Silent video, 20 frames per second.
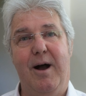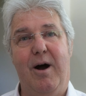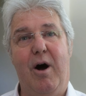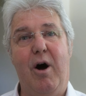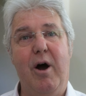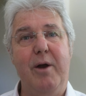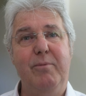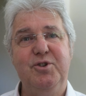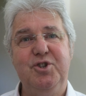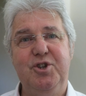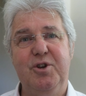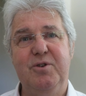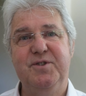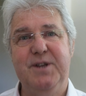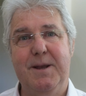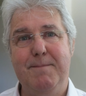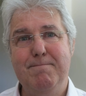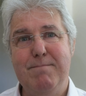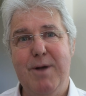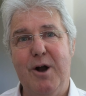I was
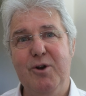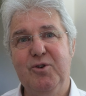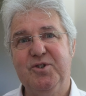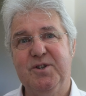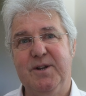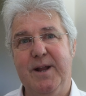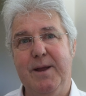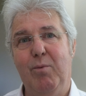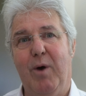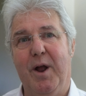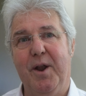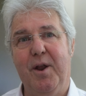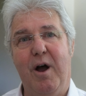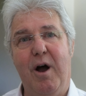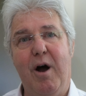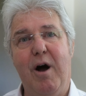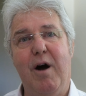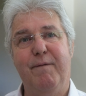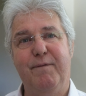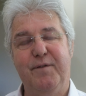using mostly
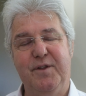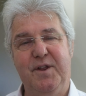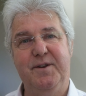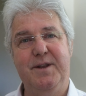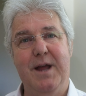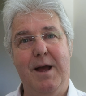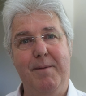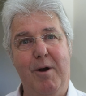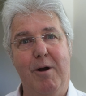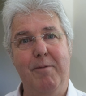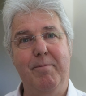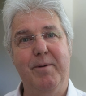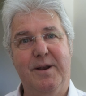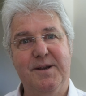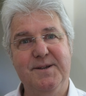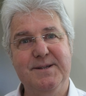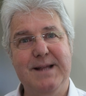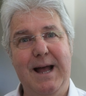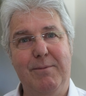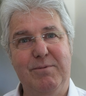1/2 for the demo
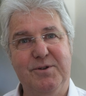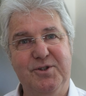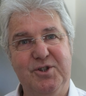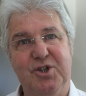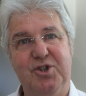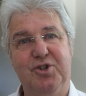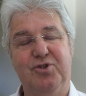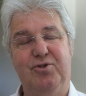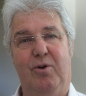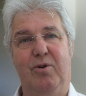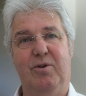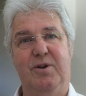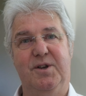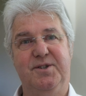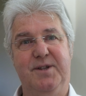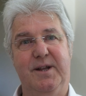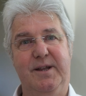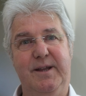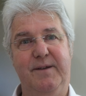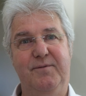because that was the
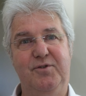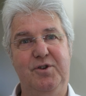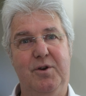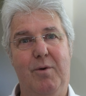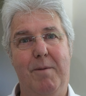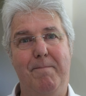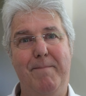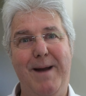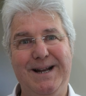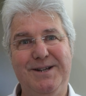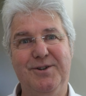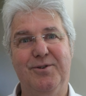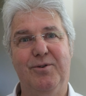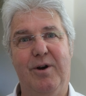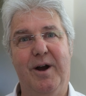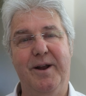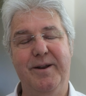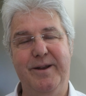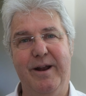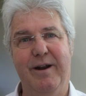strongest and gives you a better
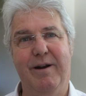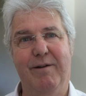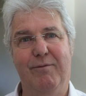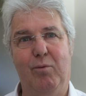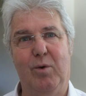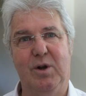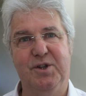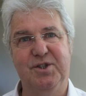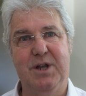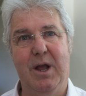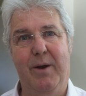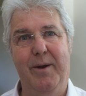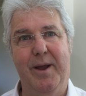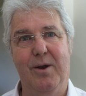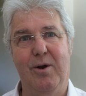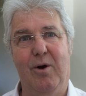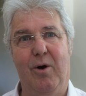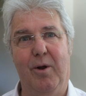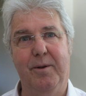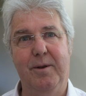idea of what's
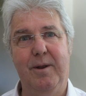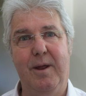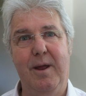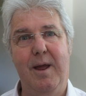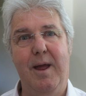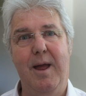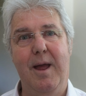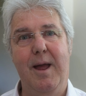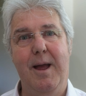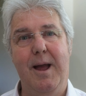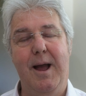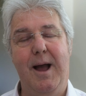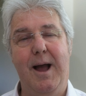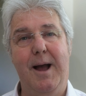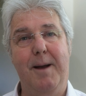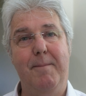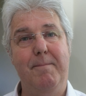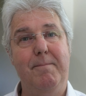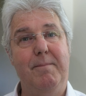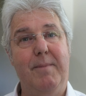going on.
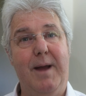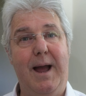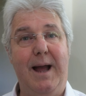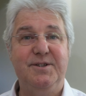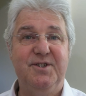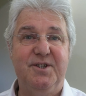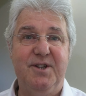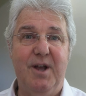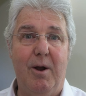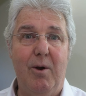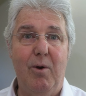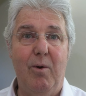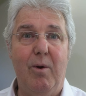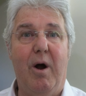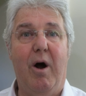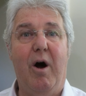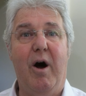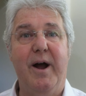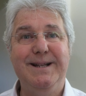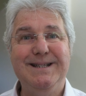
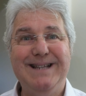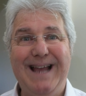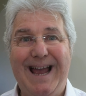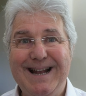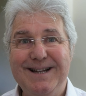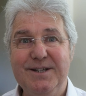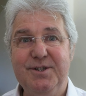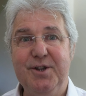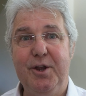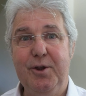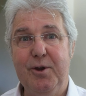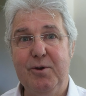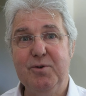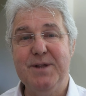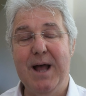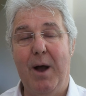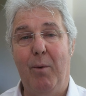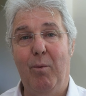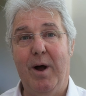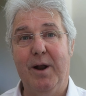So I tend to use
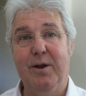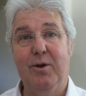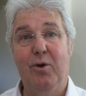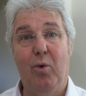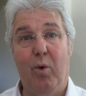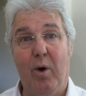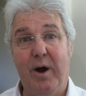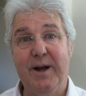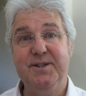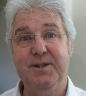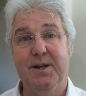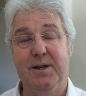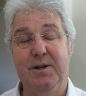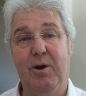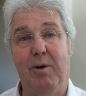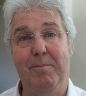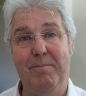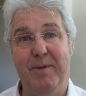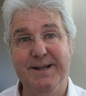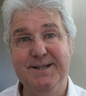that one quite a
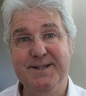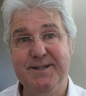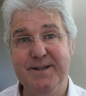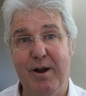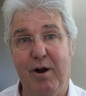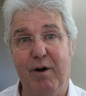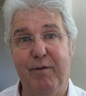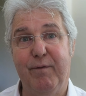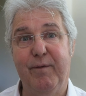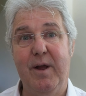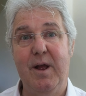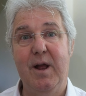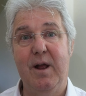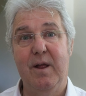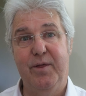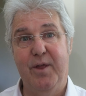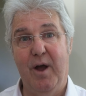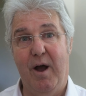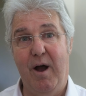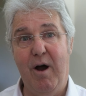lot myself.
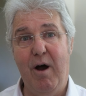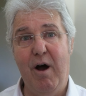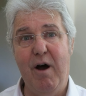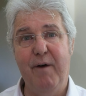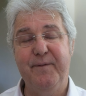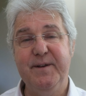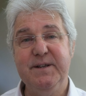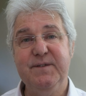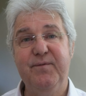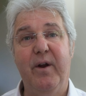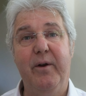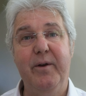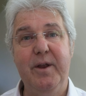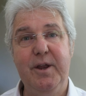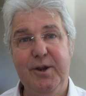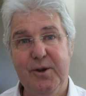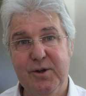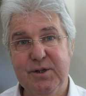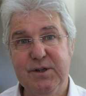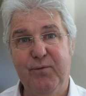The 1/2 is very
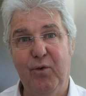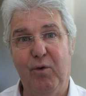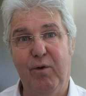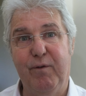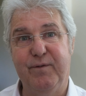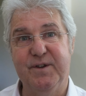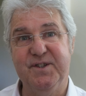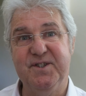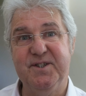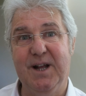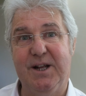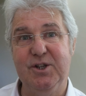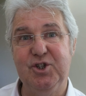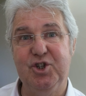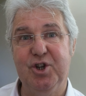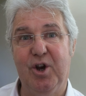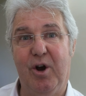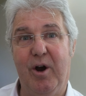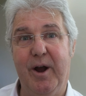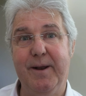useful for
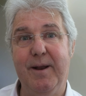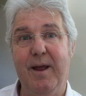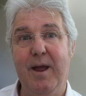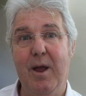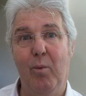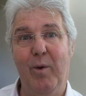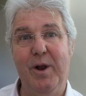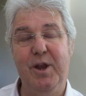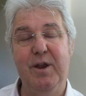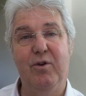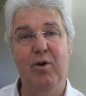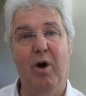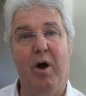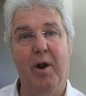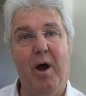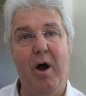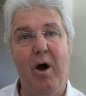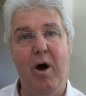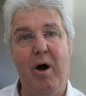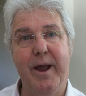sunshine when you've
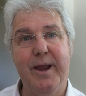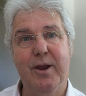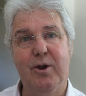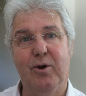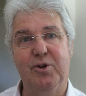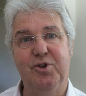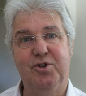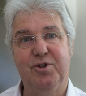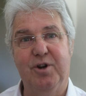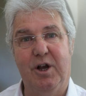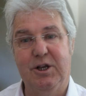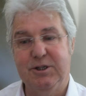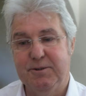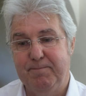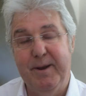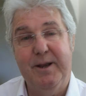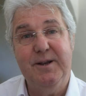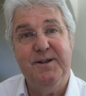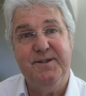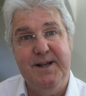got high
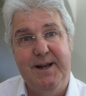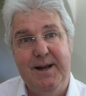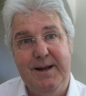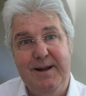contrast because it